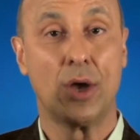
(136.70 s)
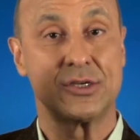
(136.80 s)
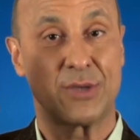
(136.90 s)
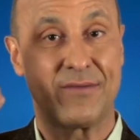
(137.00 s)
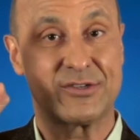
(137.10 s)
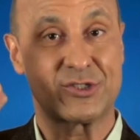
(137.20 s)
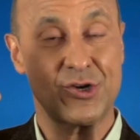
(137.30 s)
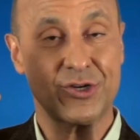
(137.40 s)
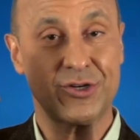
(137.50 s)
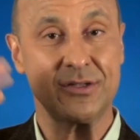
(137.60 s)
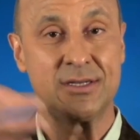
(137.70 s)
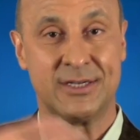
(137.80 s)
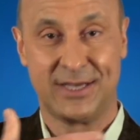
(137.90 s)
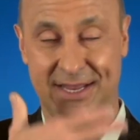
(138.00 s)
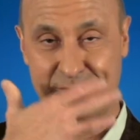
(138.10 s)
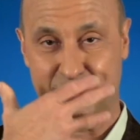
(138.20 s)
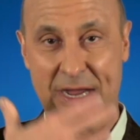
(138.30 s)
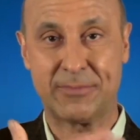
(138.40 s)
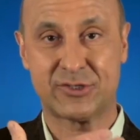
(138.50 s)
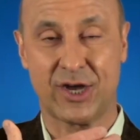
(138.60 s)
So you have a circle and a
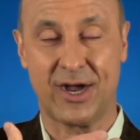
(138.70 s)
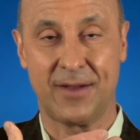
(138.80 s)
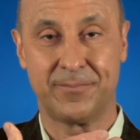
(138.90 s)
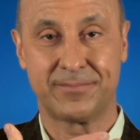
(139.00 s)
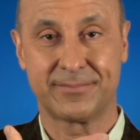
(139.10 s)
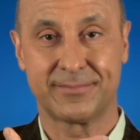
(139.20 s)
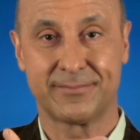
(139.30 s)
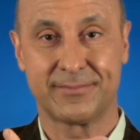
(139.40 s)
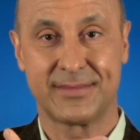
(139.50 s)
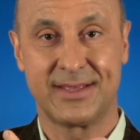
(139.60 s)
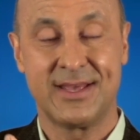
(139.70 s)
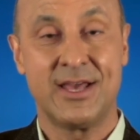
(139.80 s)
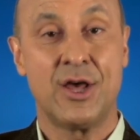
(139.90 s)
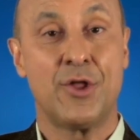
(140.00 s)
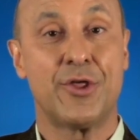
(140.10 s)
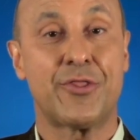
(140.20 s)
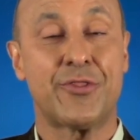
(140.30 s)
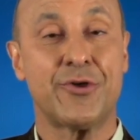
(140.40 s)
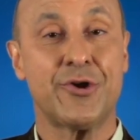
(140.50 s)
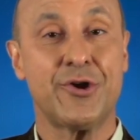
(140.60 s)
dropped jaw. The
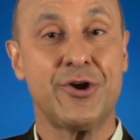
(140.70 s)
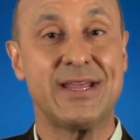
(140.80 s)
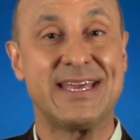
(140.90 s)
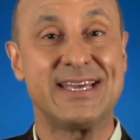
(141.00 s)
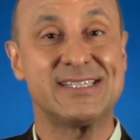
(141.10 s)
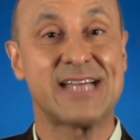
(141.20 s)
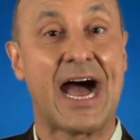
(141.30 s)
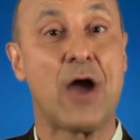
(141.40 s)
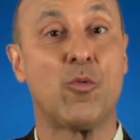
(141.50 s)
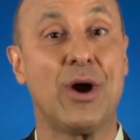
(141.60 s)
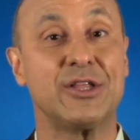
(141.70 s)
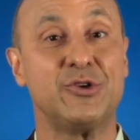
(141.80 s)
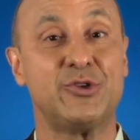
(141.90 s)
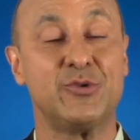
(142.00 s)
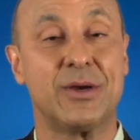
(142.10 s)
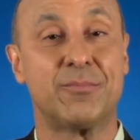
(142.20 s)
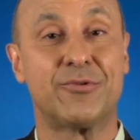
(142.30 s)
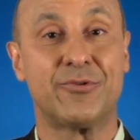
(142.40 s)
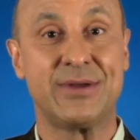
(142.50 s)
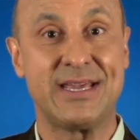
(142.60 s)
third is I want you to
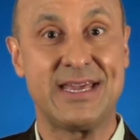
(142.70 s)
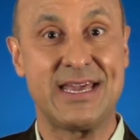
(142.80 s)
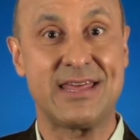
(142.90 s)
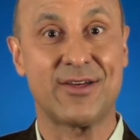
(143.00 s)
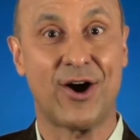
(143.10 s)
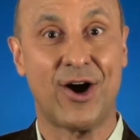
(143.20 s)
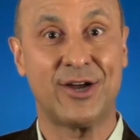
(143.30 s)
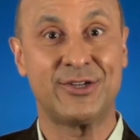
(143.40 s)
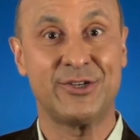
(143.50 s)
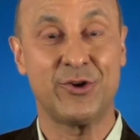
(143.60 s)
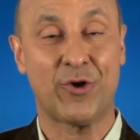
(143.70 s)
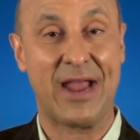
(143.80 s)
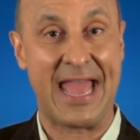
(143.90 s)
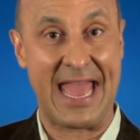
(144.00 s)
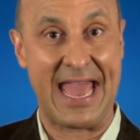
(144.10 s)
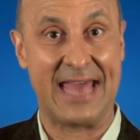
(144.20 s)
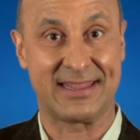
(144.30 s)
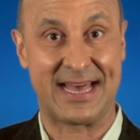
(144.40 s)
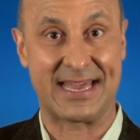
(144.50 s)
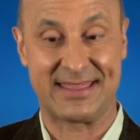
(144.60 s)
breathe onto your
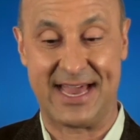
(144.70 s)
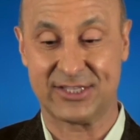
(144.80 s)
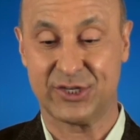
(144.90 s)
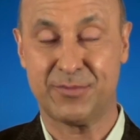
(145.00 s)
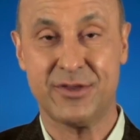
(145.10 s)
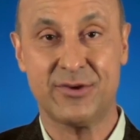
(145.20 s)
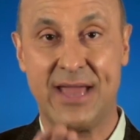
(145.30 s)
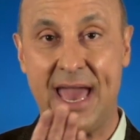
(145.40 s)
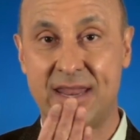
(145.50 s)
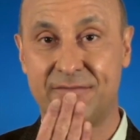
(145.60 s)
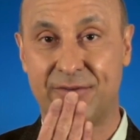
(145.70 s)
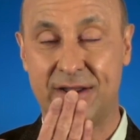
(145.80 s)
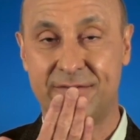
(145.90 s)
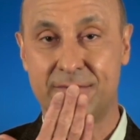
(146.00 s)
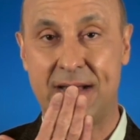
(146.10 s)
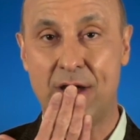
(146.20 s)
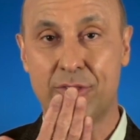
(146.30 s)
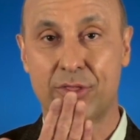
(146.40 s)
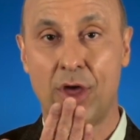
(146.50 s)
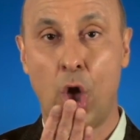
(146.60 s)
hand like that. So you put your hand in front of your
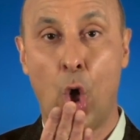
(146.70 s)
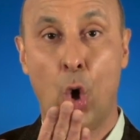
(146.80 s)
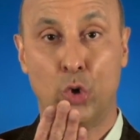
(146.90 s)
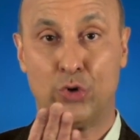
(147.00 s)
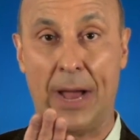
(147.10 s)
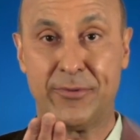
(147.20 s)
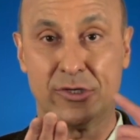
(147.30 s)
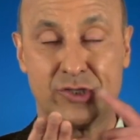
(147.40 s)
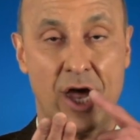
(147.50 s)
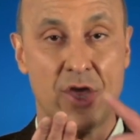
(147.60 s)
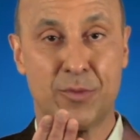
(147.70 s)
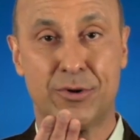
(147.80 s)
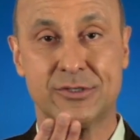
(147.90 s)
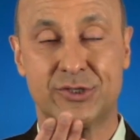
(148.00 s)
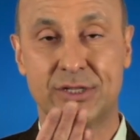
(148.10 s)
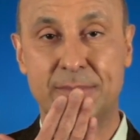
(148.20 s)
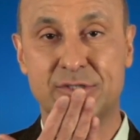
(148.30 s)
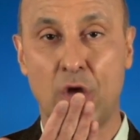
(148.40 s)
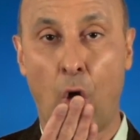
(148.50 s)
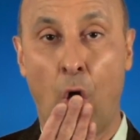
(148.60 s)
mouth, drop your jaw, you pursed your lips.